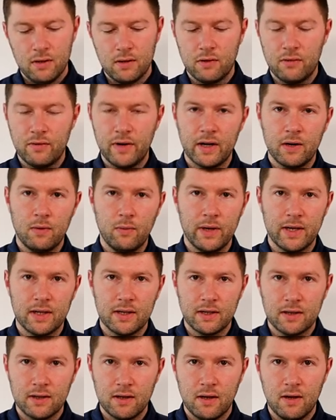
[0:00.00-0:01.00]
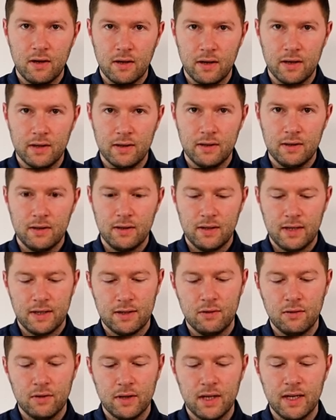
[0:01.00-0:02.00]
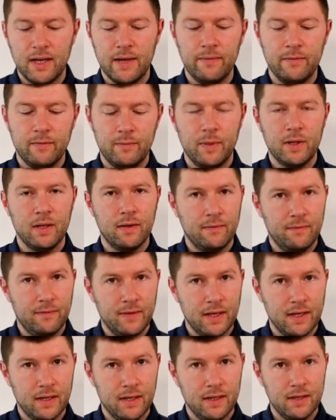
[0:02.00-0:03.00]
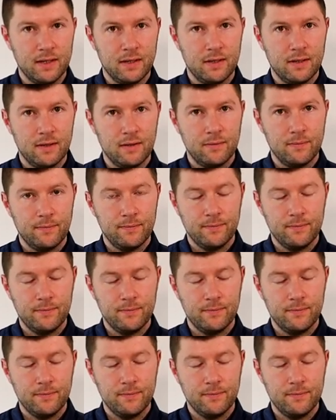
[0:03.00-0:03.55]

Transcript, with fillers: correct wick size, that's not the length but the thickness,